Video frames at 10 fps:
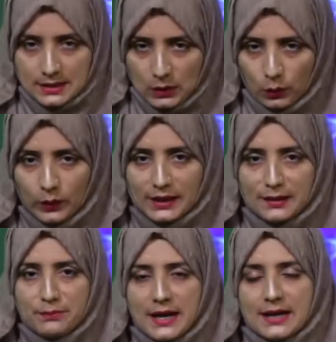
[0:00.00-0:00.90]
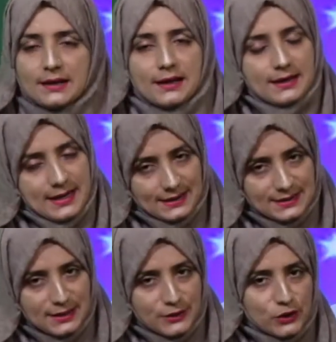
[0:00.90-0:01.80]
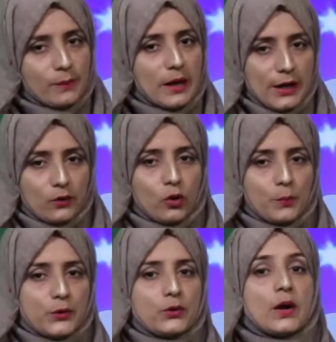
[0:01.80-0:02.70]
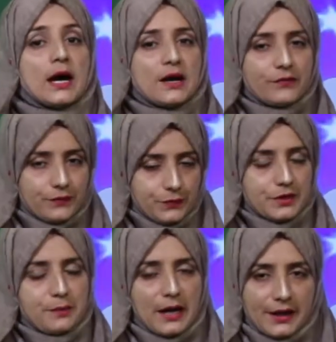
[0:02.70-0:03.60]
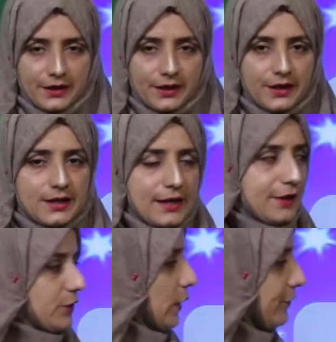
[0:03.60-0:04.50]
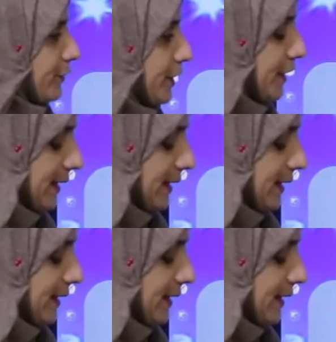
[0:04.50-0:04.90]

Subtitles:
Welcome back and excellent job. I hope you have reminded it and you have done it